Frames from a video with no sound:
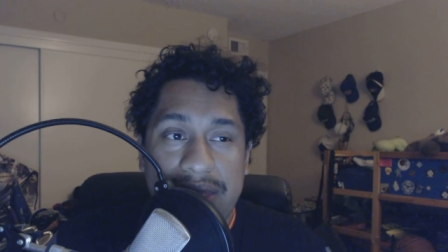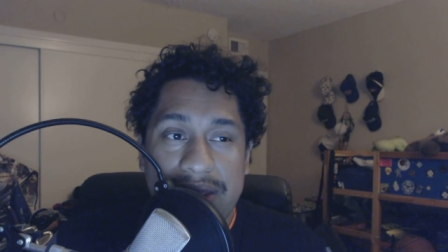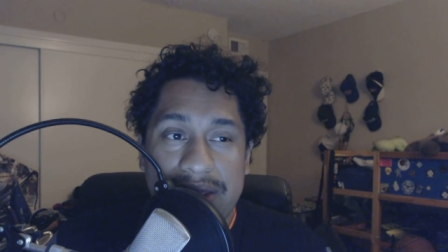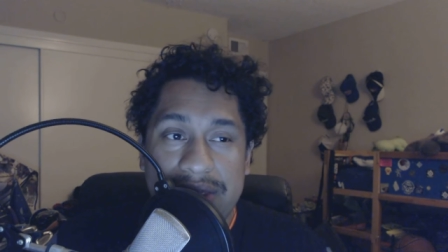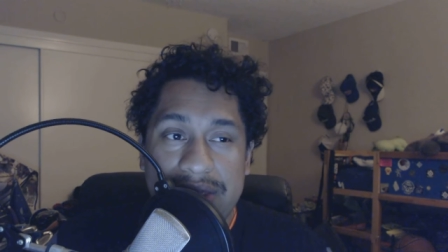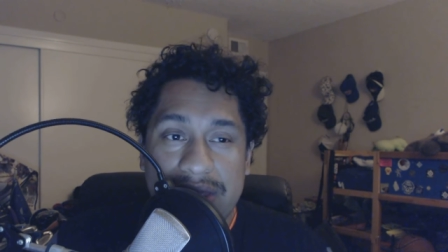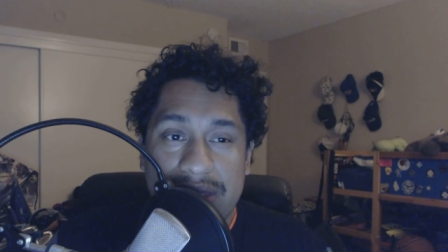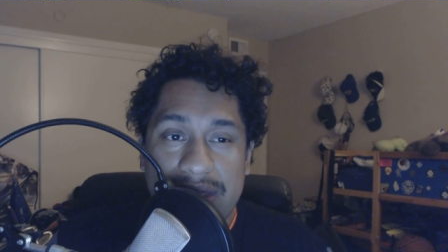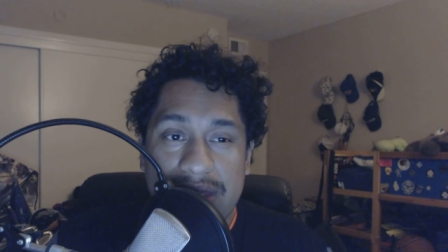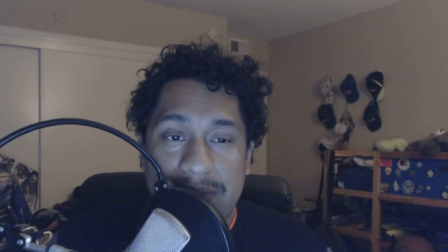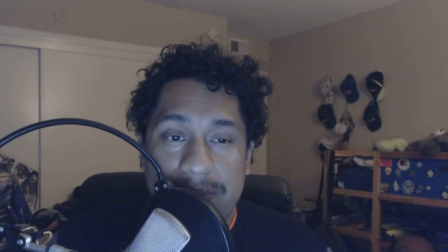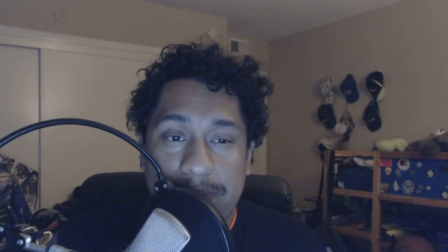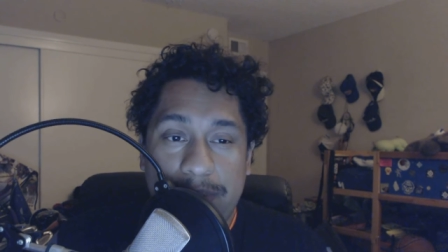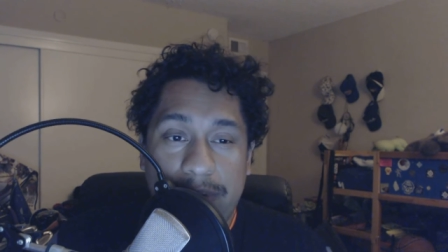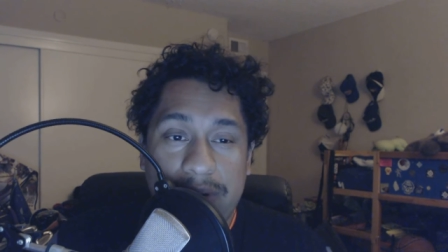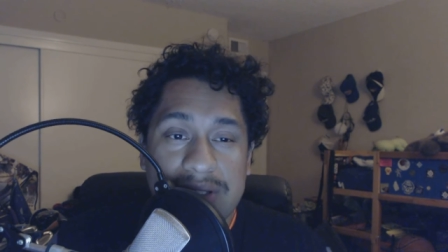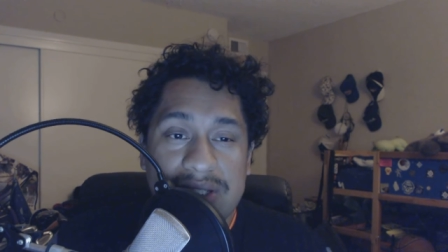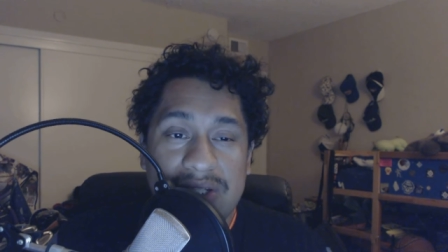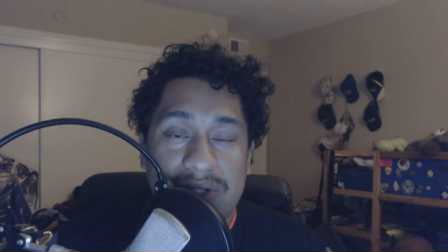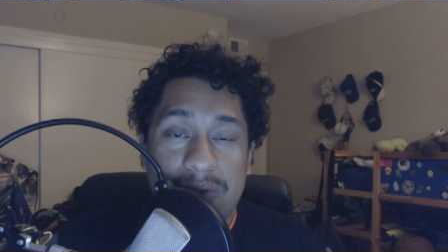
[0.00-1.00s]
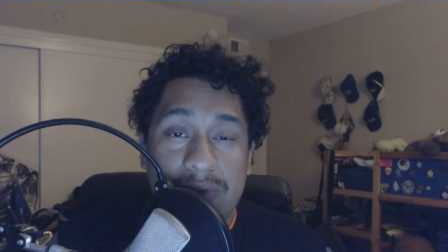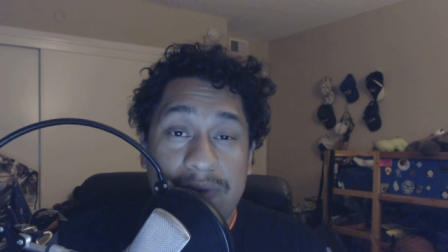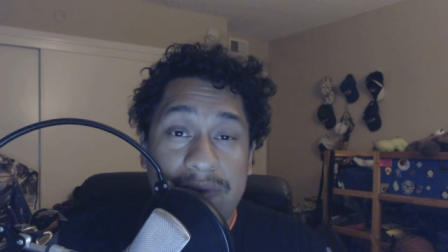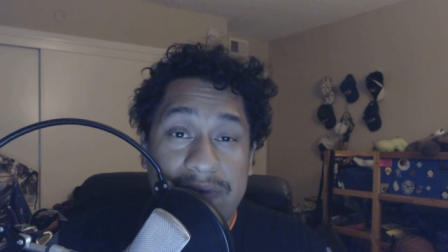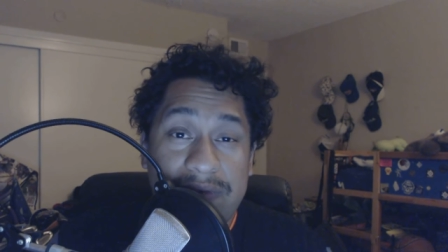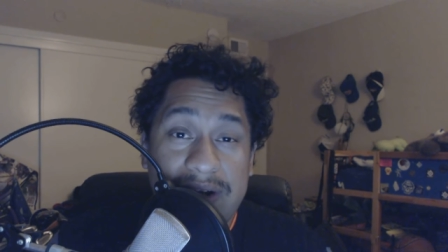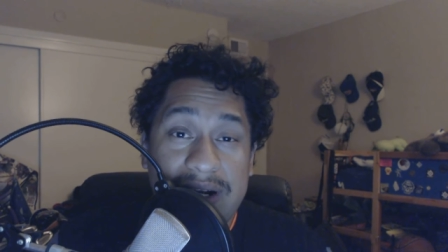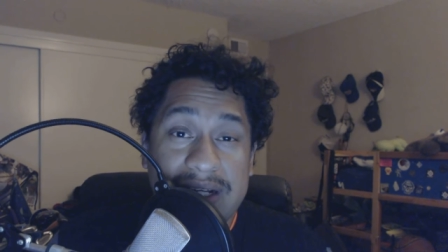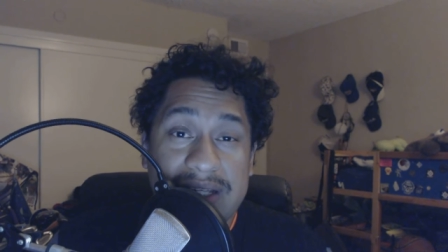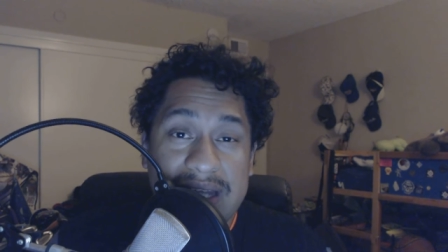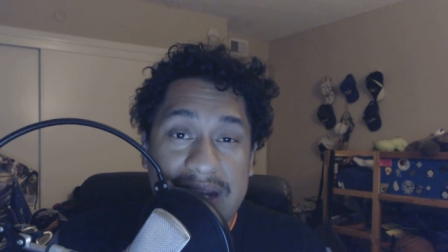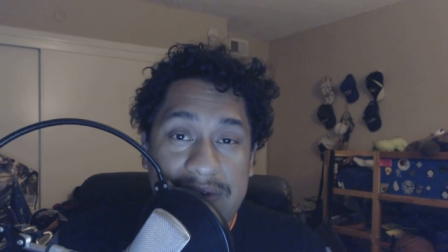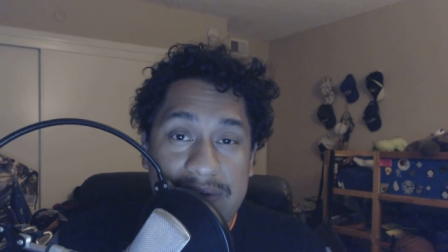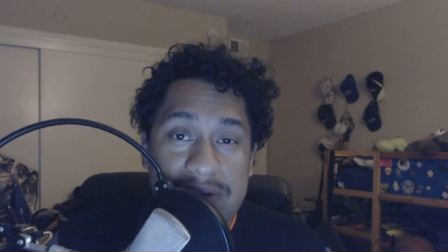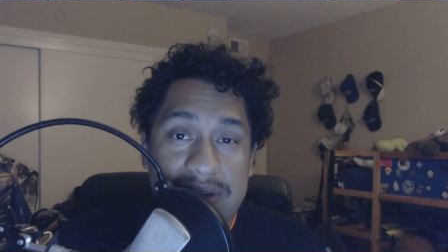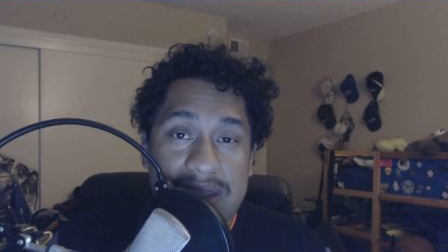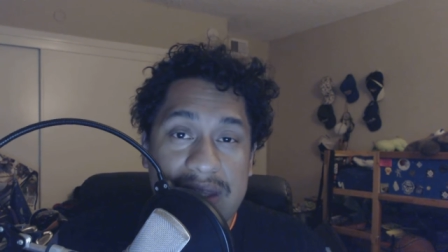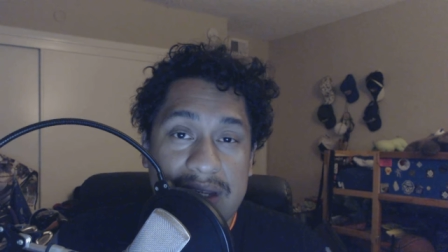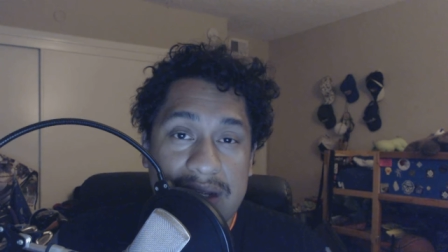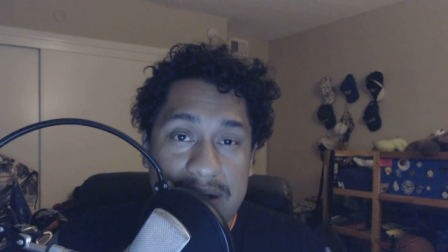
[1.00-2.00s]
the the person who fucked
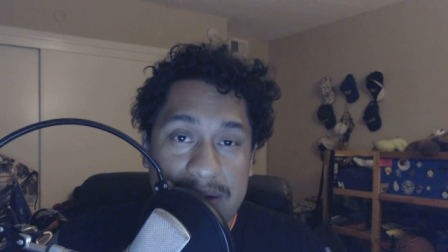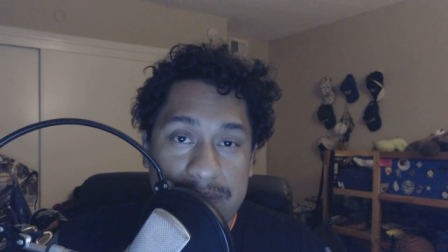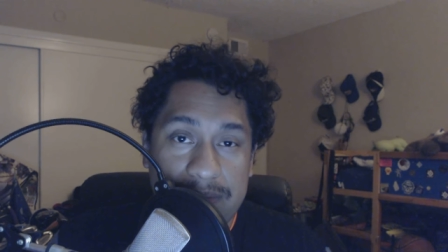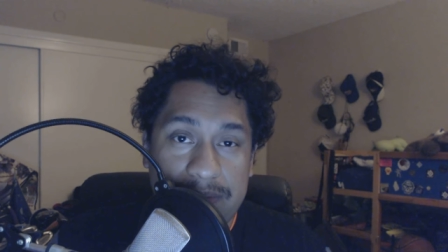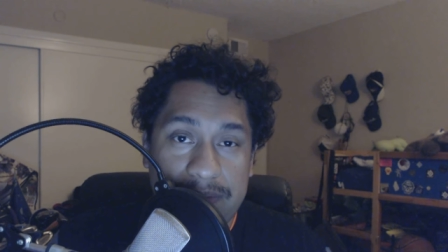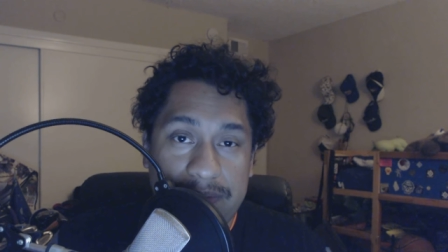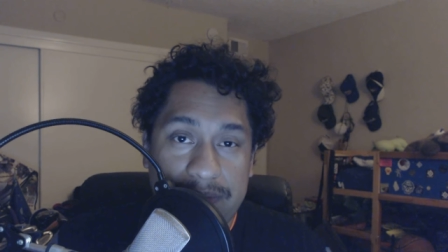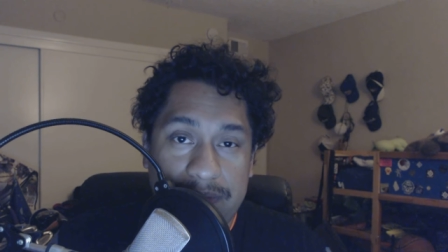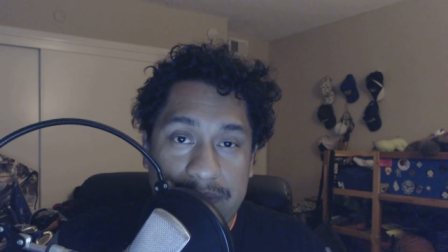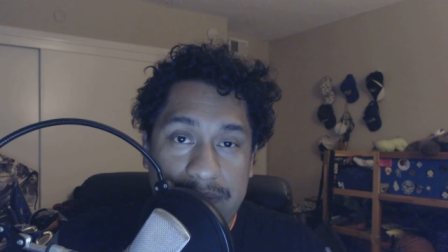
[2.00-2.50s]
everything up.